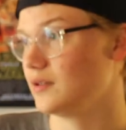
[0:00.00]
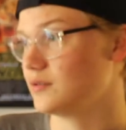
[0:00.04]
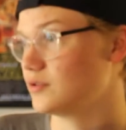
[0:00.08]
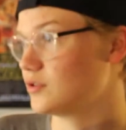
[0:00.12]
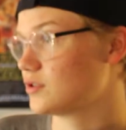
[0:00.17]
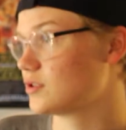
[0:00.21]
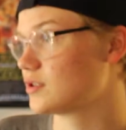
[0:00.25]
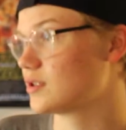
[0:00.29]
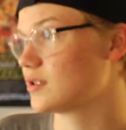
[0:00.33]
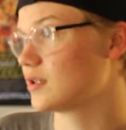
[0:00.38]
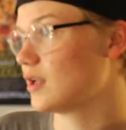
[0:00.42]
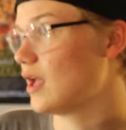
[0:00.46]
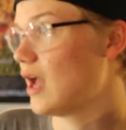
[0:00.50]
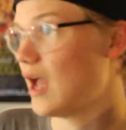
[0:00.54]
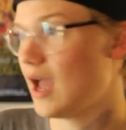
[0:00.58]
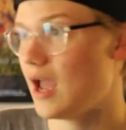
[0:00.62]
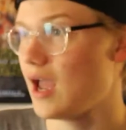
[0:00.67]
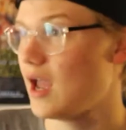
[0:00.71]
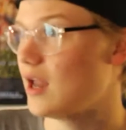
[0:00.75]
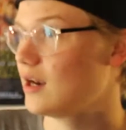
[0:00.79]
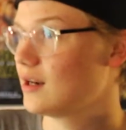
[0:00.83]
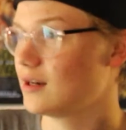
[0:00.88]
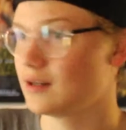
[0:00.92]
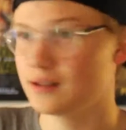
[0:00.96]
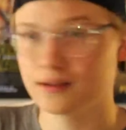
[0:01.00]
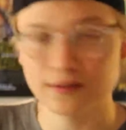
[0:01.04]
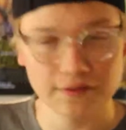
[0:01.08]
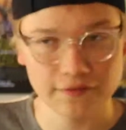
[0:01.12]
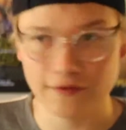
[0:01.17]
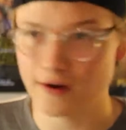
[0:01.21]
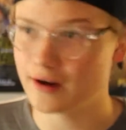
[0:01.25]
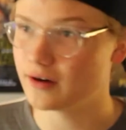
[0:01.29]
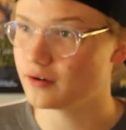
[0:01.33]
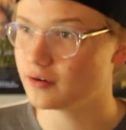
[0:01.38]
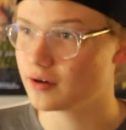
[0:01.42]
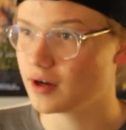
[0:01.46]
just editing the
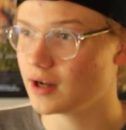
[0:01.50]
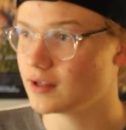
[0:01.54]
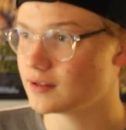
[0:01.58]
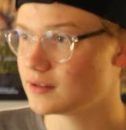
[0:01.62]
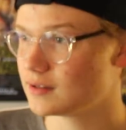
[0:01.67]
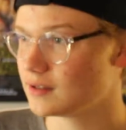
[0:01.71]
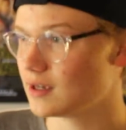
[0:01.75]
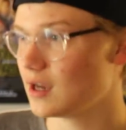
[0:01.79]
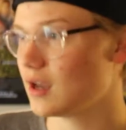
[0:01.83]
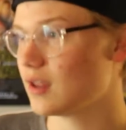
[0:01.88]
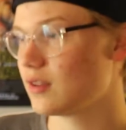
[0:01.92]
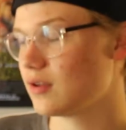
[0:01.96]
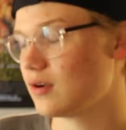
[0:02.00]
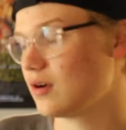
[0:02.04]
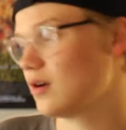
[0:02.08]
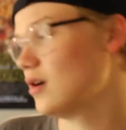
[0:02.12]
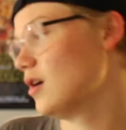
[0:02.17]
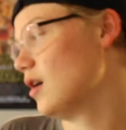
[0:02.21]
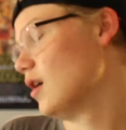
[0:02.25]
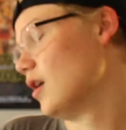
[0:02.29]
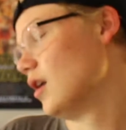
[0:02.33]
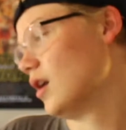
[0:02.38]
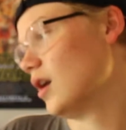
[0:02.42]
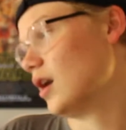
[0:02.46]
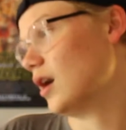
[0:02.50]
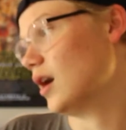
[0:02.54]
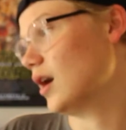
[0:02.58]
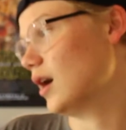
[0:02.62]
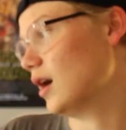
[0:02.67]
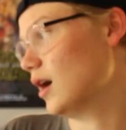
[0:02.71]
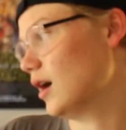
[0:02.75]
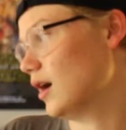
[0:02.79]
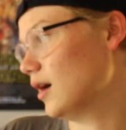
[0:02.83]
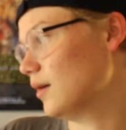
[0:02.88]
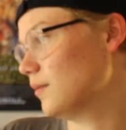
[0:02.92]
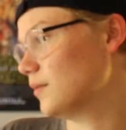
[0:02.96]
final cut together,
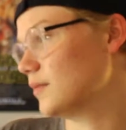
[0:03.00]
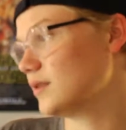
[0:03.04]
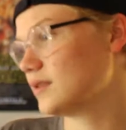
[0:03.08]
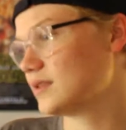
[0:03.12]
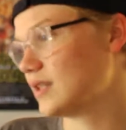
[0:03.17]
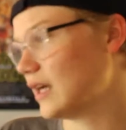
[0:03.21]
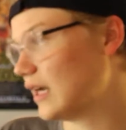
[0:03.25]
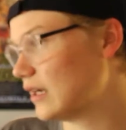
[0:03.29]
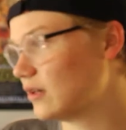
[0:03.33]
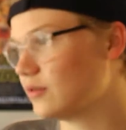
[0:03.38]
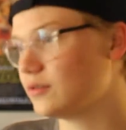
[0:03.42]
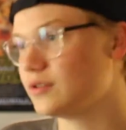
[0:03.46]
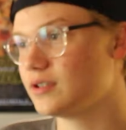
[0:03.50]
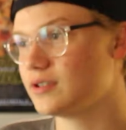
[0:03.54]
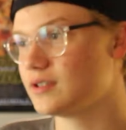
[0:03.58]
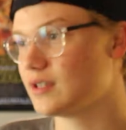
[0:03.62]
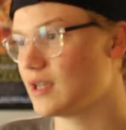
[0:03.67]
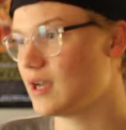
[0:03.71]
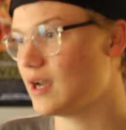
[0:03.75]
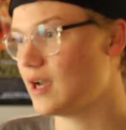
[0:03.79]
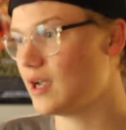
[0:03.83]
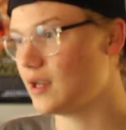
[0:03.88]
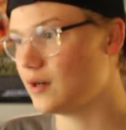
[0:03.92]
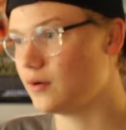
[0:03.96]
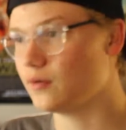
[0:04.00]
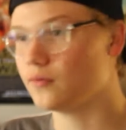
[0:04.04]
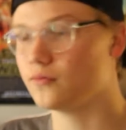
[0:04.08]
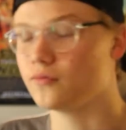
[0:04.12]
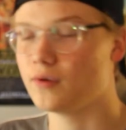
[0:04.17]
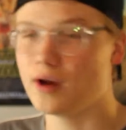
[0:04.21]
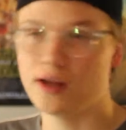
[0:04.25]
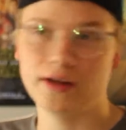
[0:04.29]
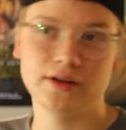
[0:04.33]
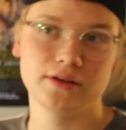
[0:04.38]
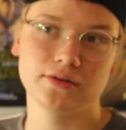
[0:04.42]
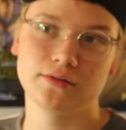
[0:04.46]
title design,
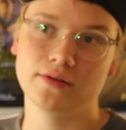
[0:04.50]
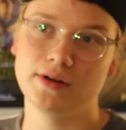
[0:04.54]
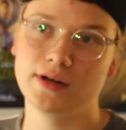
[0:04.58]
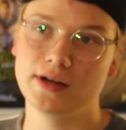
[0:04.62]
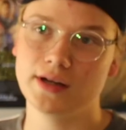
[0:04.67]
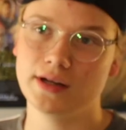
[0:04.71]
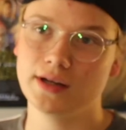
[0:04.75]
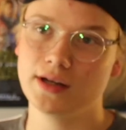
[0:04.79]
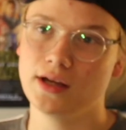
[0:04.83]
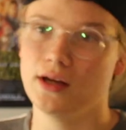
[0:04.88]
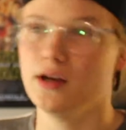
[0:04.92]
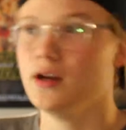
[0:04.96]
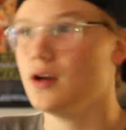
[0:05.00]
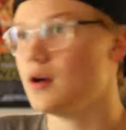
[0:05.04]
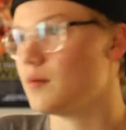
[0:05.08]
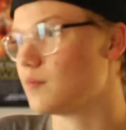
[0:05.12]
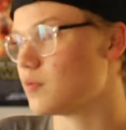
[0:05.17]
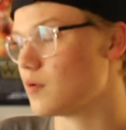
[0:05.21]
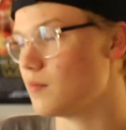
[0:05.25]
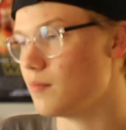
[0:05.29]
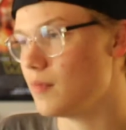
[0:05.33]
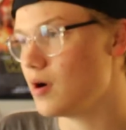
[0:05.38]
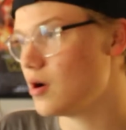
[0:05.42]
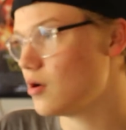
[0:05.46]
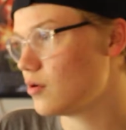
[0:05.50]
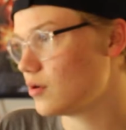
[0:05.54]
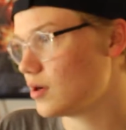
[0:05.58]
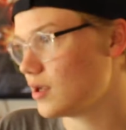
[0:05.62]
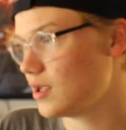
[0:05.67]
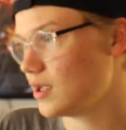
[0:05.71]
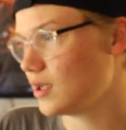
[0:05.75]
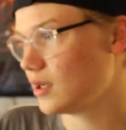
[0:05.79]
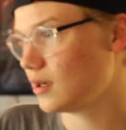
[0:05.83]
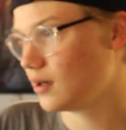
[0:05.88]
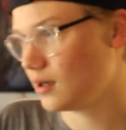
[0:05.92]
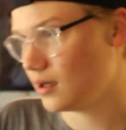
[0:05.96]
rendering,
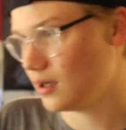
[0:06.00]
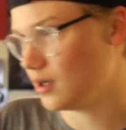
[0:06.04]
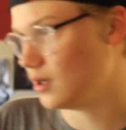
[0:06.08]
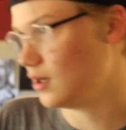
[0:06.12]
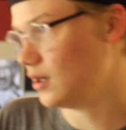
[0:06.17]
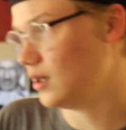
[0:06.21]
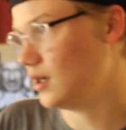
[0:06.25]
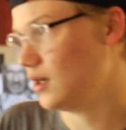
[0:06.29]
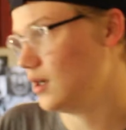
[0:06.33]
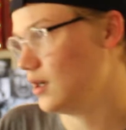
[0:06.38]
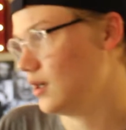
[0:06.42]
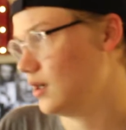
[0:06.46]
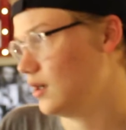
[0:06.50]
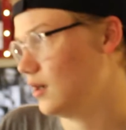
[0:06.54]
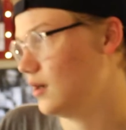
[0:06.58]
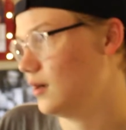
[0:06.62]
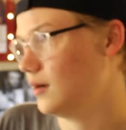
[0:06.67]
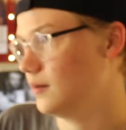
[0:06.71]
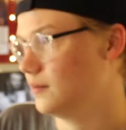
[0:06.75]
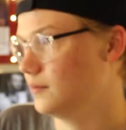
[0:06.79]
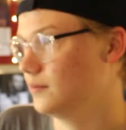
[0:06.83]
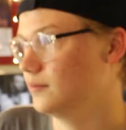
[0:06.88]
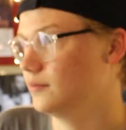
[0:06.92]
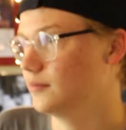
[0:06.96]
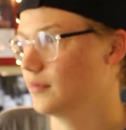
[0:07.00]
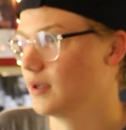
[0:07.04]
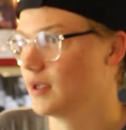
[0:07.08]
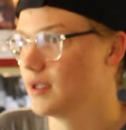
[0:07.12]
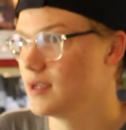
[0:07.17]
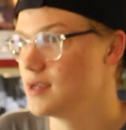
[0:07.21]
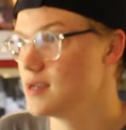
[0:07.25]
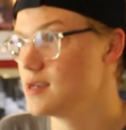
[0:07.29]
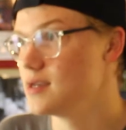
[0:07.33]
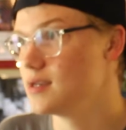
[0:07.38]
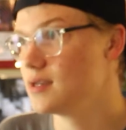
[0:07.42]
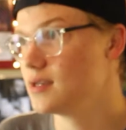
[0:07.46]
promoting,
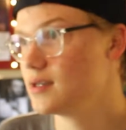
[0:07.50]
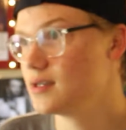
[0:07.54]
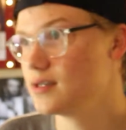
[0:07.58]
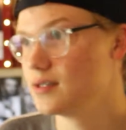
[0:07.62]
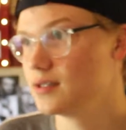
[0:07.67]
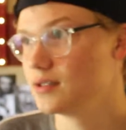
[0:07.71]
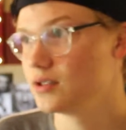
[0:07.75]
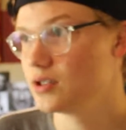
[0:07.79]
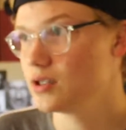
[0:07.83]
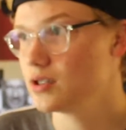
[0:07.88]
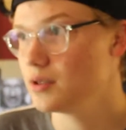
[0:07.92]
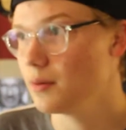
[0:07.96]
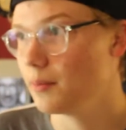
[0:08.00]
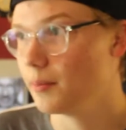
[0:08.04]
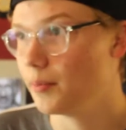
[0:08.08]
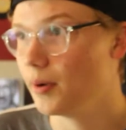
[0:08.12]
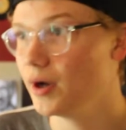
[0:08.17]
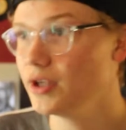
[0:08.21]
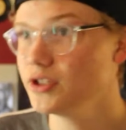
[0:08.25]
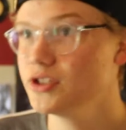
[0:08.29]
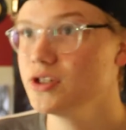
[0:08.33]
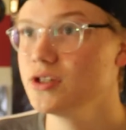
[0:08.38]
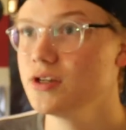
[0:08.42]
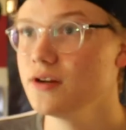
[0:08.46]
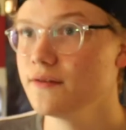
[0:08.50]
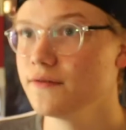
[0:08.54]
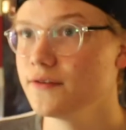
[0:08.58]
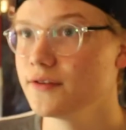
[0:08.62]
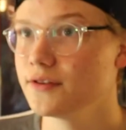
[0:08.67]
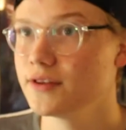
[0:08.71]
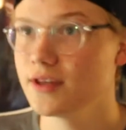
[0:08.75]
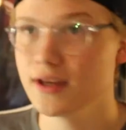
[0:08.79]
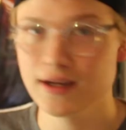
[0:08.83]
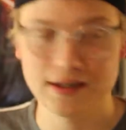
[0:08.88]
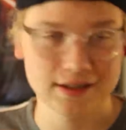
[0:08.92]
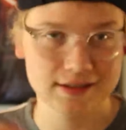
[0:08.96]
and just a bunch of
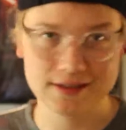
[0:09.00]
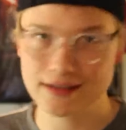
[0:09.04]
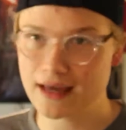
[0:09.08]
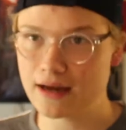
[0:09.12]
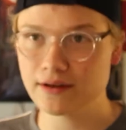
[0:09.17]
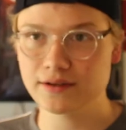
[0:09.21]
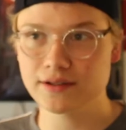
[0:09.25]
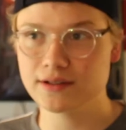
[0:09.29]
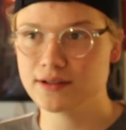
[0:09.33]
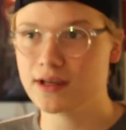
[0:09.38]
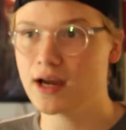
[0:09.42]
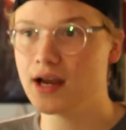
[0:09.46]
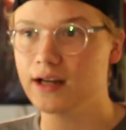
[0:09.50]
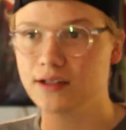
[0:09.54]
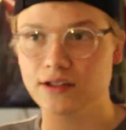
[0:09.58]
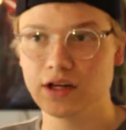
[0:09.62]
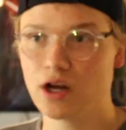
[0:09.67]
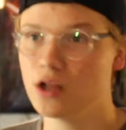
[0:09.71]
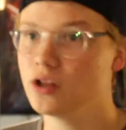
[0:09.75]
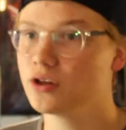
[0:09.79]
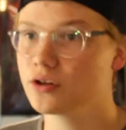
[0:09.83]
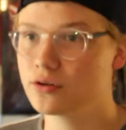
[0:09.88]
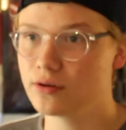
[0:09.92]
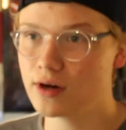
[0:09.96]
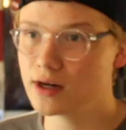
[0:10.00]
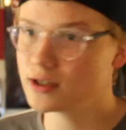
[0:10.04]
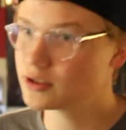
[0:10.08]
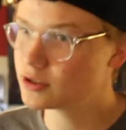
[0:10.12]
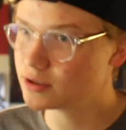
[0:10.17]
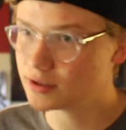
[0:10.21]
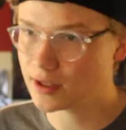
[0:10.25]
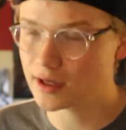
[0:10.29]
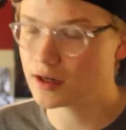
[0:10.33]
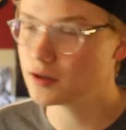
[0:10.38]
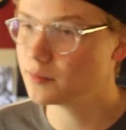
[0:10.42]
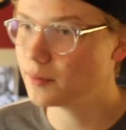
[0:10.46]
different things. Sound design, color
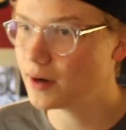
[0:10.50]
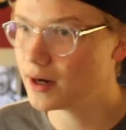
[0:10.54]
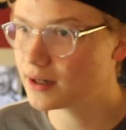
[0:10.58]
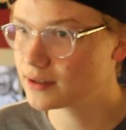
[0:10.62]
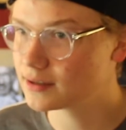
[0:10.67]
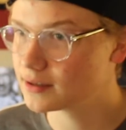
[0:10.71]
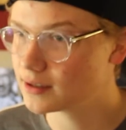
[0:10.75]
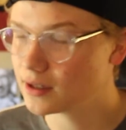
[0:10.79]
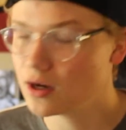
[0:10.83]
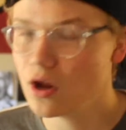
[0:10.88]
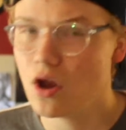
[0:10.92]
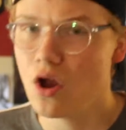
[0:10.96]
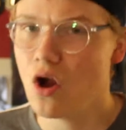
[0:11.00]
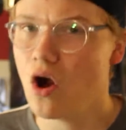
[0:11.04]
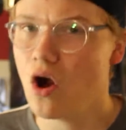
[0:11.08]
correction, letterboxing,